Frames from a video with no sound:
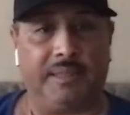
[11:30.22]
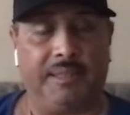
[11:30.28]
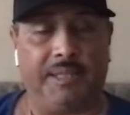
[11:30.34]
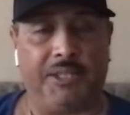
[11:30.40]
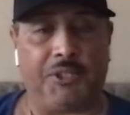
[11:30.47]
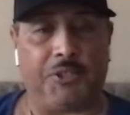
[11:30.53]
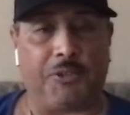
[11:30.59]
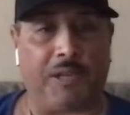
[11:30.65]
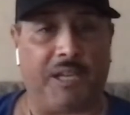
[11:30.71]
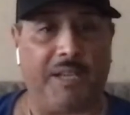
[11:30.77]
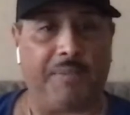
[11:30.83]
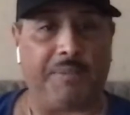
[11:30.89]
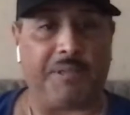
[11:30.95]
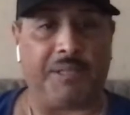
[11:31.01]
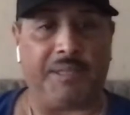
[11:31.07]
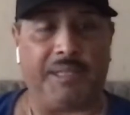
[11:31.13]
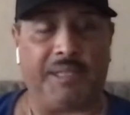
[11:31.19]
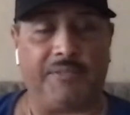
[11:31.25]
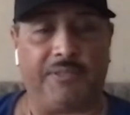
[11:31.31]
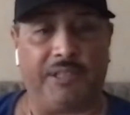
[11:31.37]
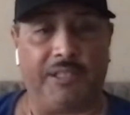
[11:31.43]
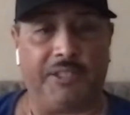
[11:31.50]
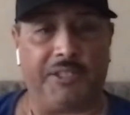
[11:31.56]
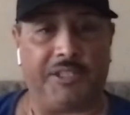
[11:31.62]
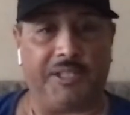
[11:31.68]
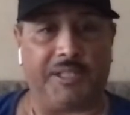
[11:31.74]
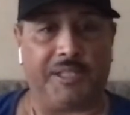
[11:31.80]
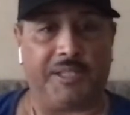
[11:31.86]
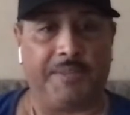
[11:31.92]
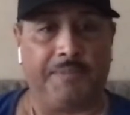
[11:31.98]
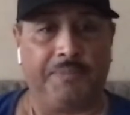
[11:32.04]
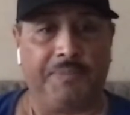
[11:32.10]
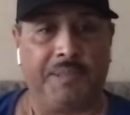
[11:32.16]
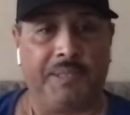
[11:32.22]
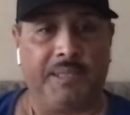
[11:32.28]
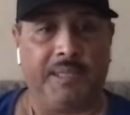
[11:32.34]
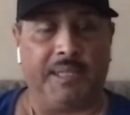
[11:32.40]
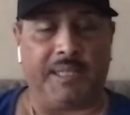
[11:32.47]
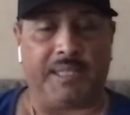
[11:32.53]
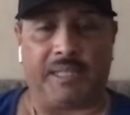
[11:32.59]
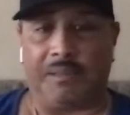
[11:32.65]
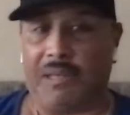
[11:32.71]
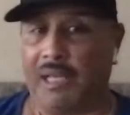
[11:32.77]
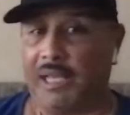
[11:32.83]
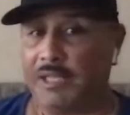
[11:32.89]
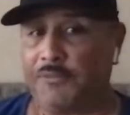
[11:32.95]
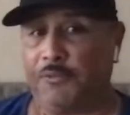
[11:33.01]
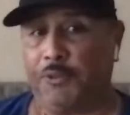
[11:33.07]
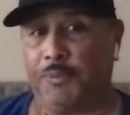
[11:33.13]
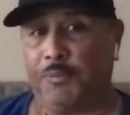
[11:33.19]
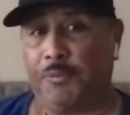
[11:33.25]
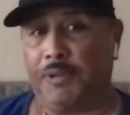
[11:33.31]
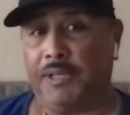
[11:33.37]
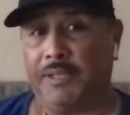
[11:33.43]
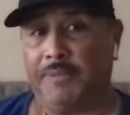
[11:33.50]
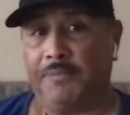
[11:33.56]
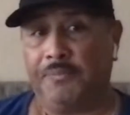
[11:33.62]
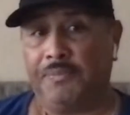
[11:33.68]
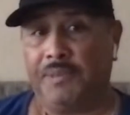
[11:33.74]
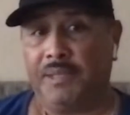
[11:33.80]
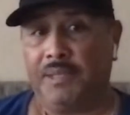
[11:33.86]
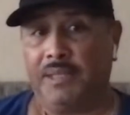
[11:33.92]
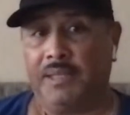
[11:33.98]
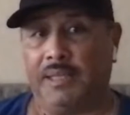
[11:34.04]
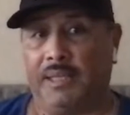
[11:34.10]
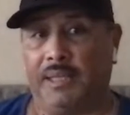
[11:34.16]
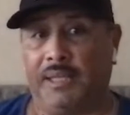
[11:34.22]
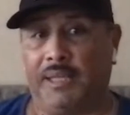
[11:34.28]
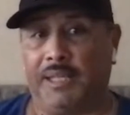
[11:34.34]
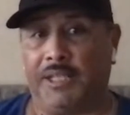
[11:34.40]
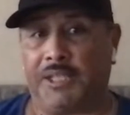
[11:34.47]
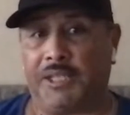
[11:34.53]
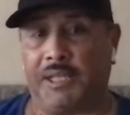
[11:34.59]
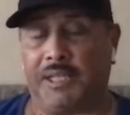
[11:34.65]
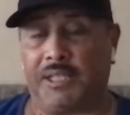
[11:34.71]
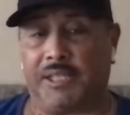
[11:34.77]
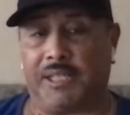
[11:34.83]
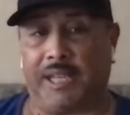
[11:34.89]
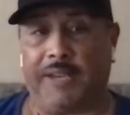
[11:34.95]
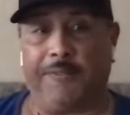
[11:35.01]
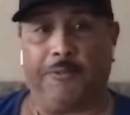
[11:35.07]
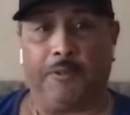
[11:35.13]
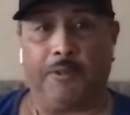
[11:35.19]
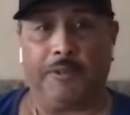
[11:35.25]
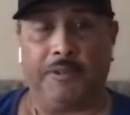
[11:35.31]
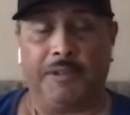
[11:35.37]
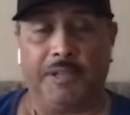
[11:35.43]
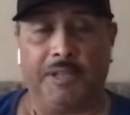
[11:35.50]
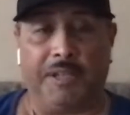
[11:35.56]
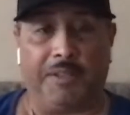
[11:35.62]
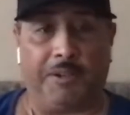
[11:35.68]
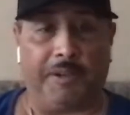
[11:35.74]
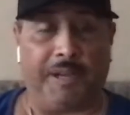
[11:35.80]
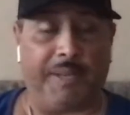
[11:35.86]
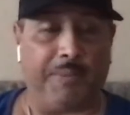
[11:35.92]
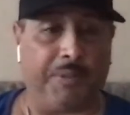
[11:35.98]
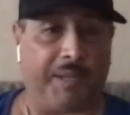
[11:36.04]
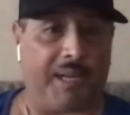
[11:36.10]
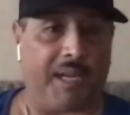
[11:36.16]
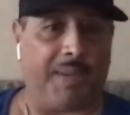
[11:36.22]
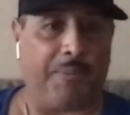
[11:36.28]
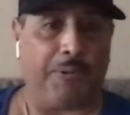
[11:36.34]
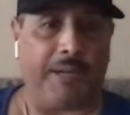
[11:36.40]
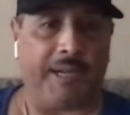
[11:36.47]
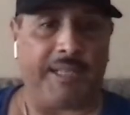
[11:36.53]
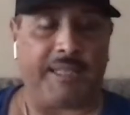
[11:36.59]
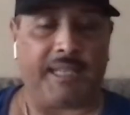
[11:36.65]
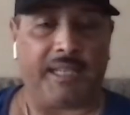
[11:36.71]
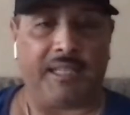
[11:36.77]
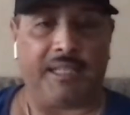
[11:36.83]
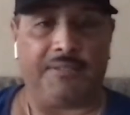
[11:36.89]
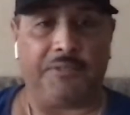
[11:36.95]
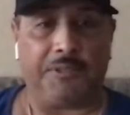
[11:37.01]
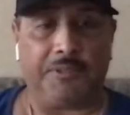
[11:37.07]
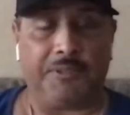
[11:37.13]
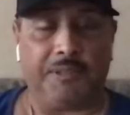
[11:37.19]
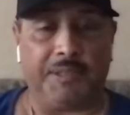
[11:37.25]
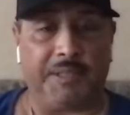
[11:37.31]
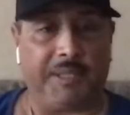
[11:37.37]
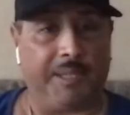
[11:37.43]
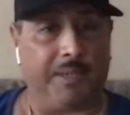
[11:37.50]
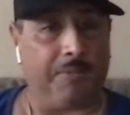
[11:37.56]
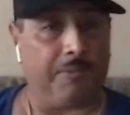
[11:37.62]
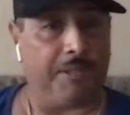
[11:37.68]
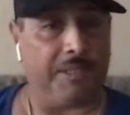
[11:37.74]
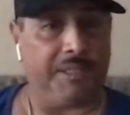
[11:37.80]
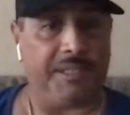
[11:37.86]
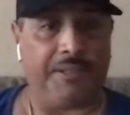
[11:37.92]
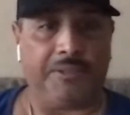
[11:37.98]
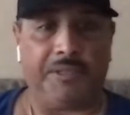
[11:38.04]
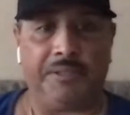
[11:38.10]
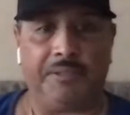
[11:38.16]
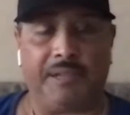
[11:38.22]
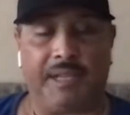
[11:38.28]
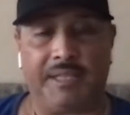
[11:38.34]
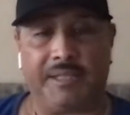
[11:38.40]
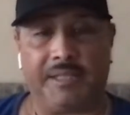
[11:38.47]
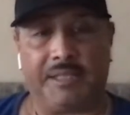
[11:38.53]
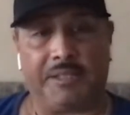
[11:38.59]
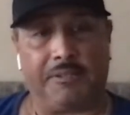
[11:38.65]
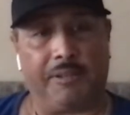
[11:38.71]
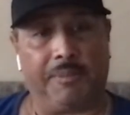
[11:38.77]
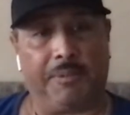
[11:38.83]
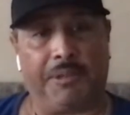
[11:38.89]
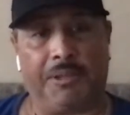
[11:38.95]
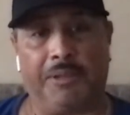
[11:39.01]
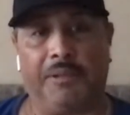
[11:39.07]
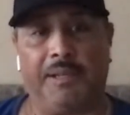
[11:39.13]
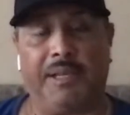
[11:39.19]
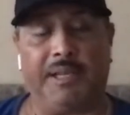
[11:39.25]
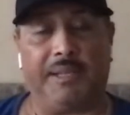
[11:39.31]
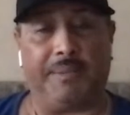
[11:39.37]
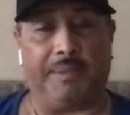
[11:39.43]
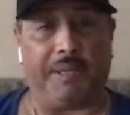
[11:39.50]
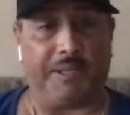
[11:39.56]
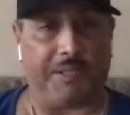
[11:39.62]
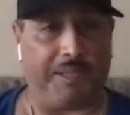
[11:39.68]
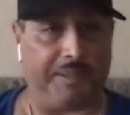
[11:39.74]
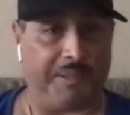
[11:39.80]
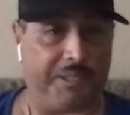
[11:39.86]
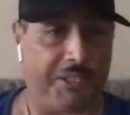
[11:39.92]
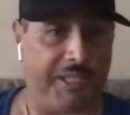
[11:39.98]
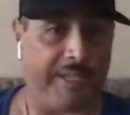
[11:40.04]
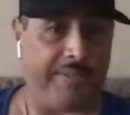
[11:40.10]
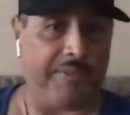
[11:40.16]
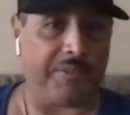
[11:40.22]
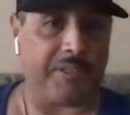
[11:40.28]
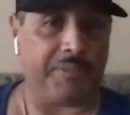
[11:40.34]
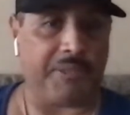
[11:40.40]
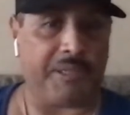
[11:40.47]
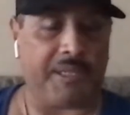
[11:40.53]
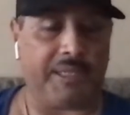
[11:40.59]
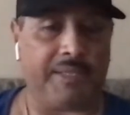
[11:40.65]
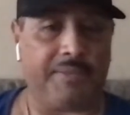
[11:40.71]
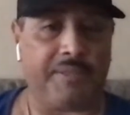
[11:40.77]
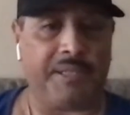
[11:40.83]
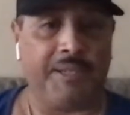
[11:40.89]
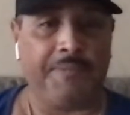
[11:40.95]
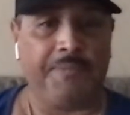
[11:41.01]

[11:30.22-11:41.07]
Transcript: tribes and these villages. It's a less footprint. It's safer. They're able to operate at that level. Tier 1, tier 2 assets, they're able to go ahead and achieve those objectives.